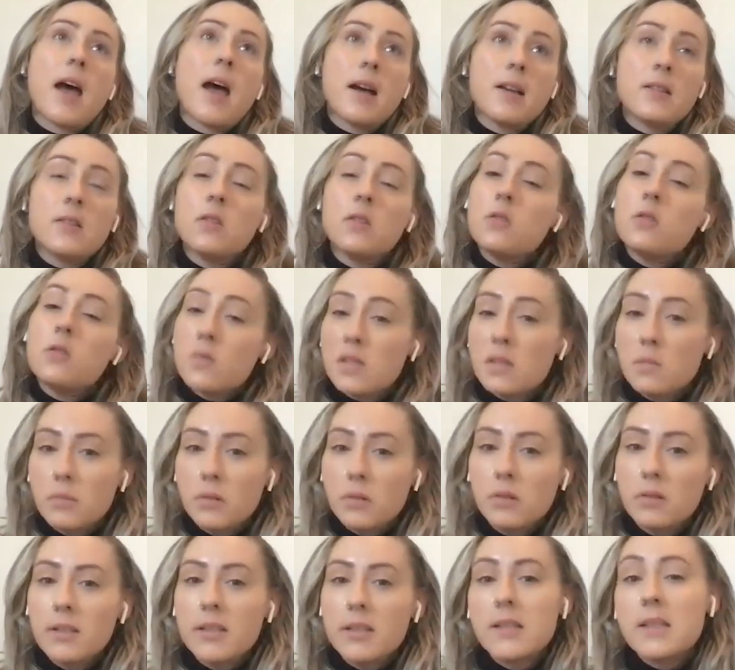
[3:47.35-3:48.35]
as
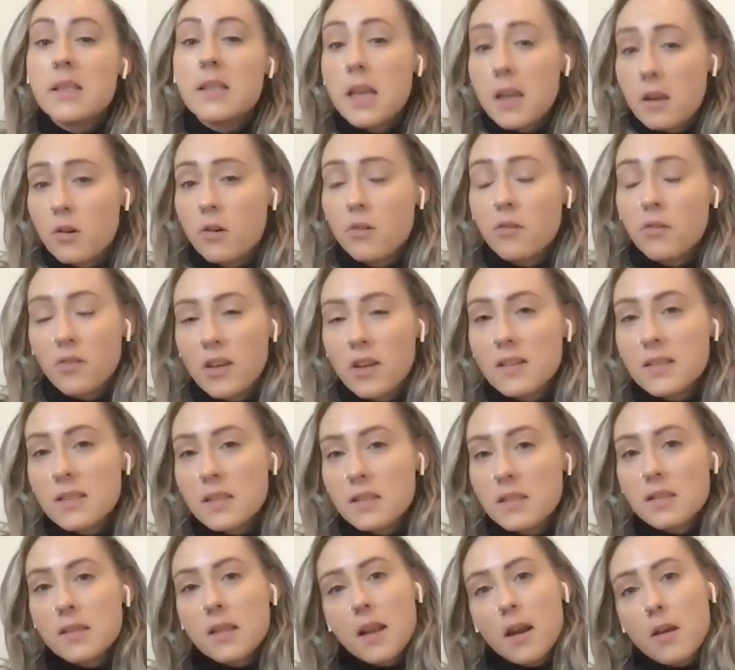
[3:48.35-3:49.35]
usable as the
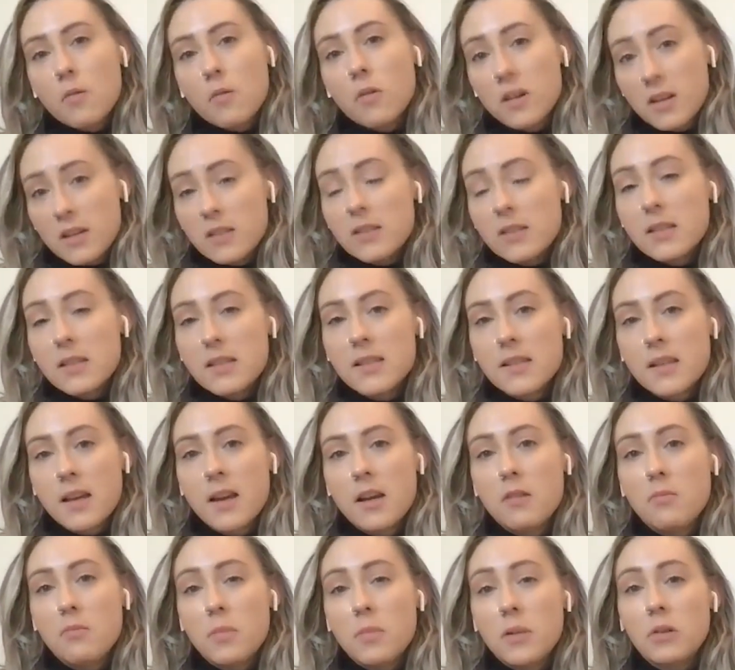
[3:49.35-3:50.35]
interfaces that I wanted to
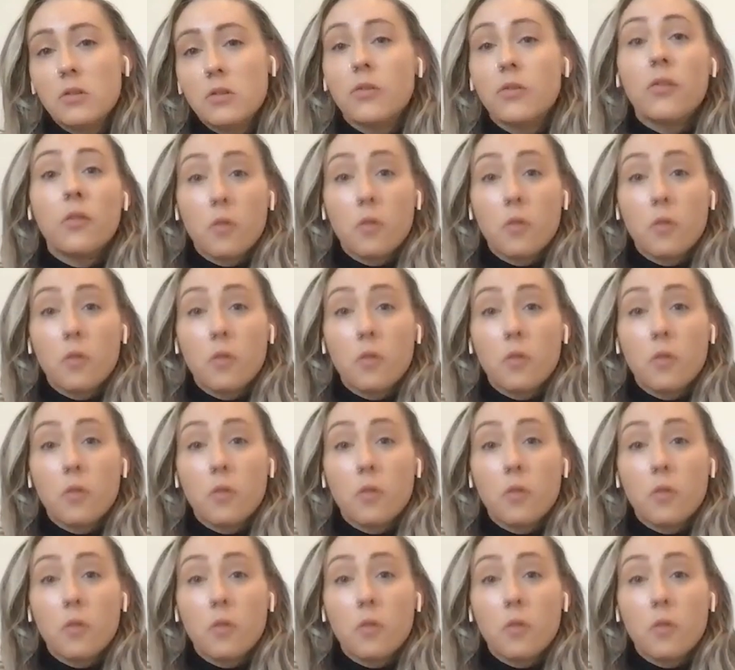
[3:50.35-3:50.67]
design and build